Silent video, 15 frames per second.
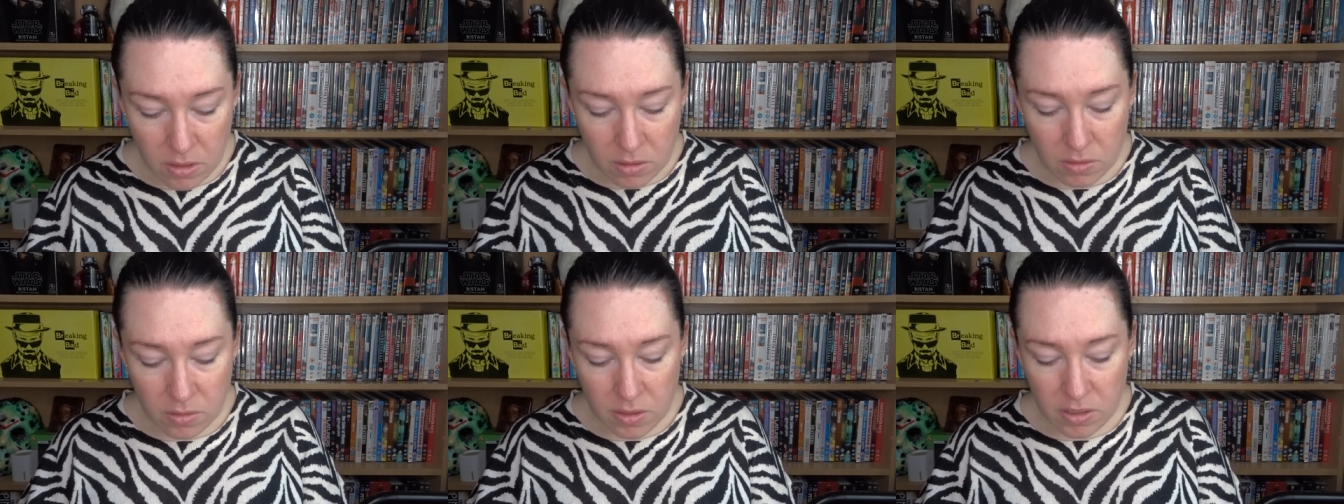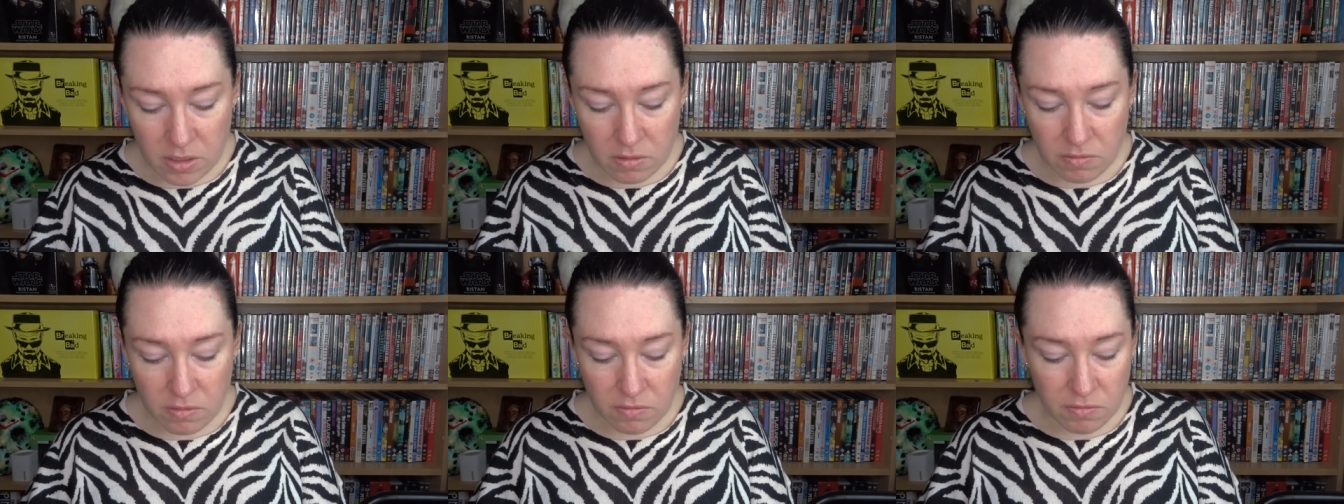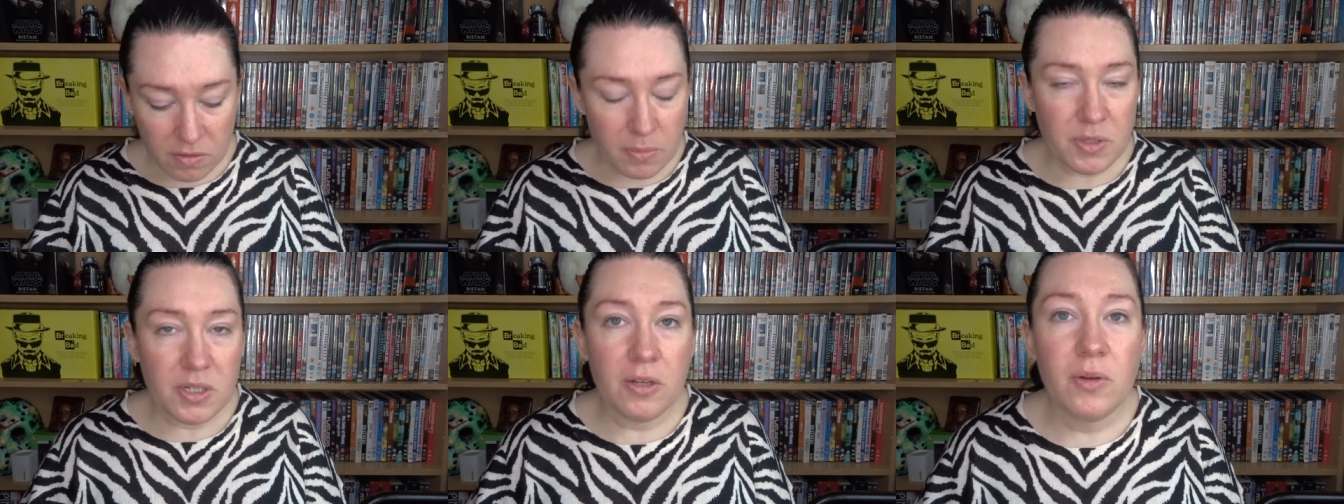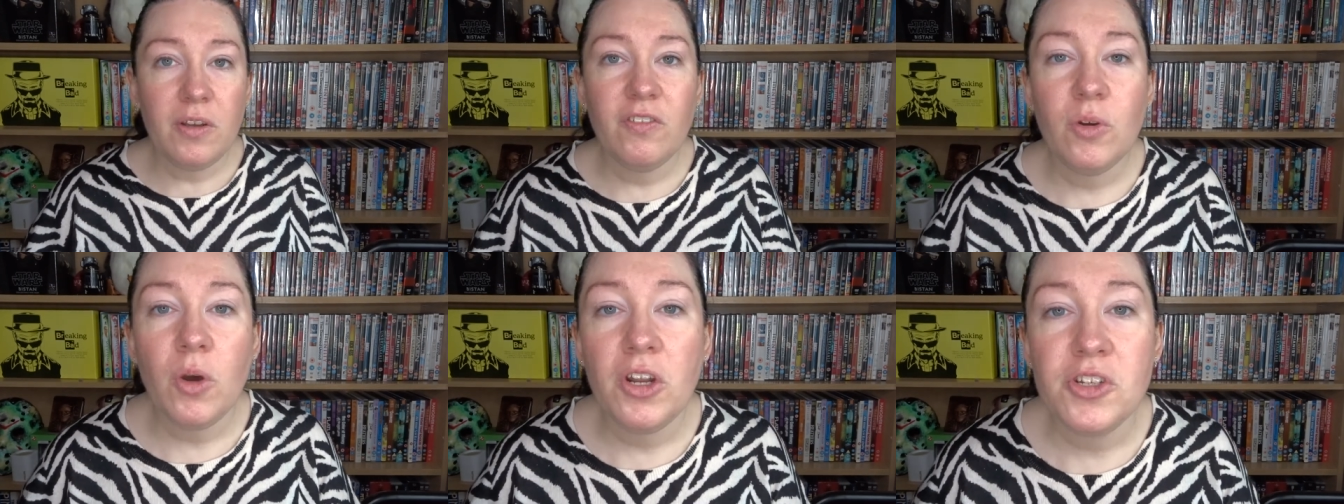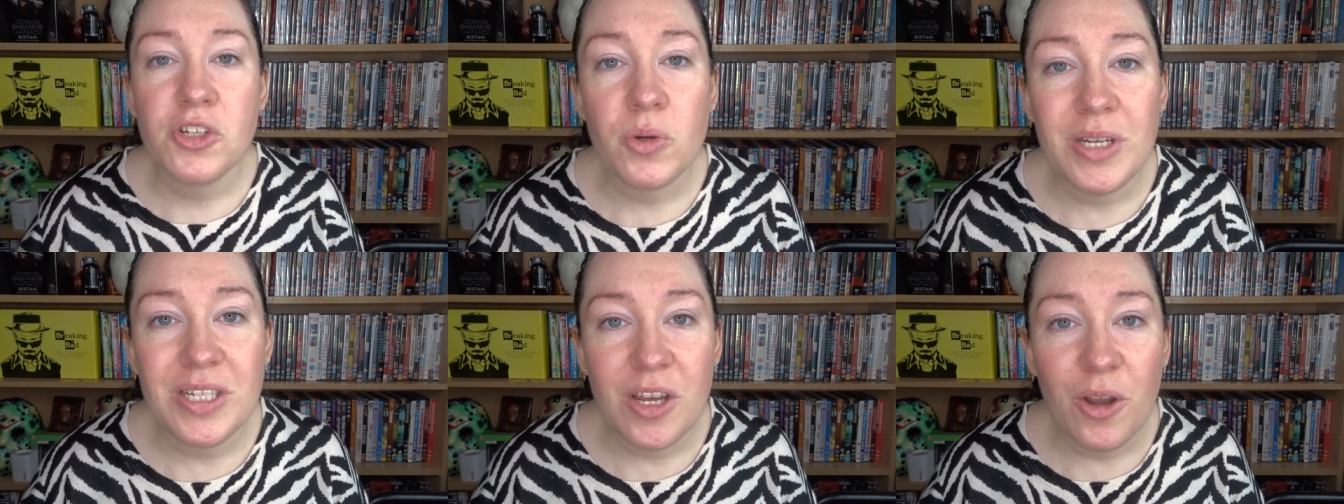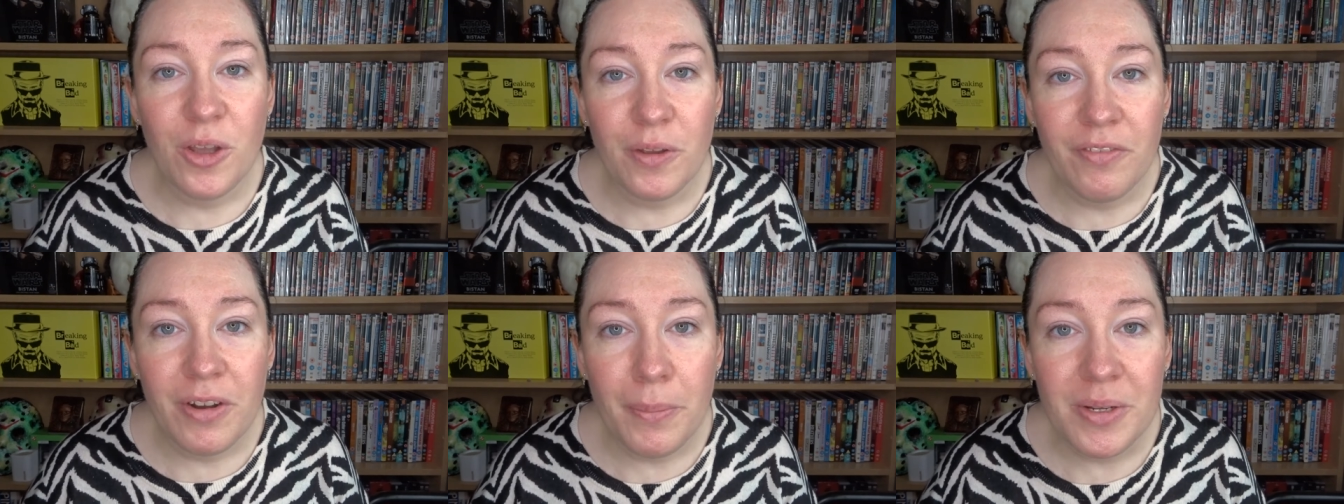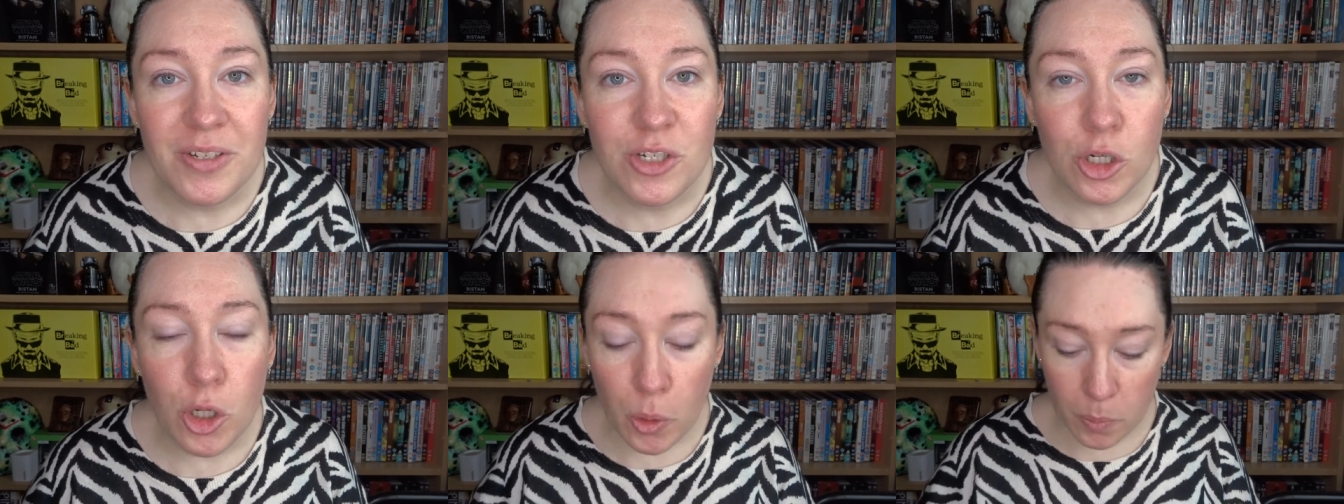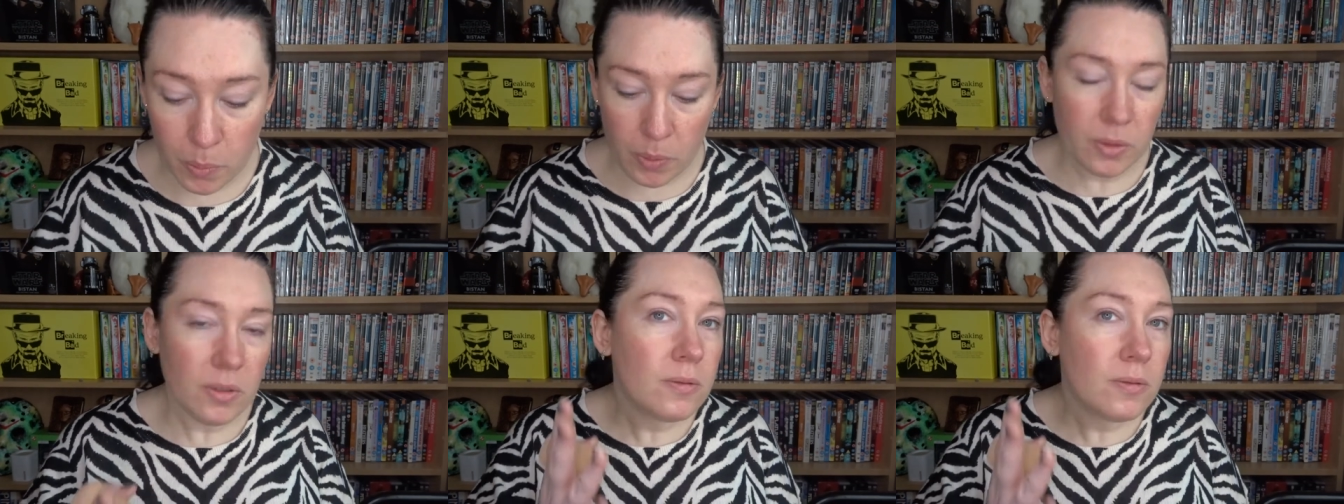Oh, Lisa, for flips. I don't even know how to squeeze it out of the flipping tube.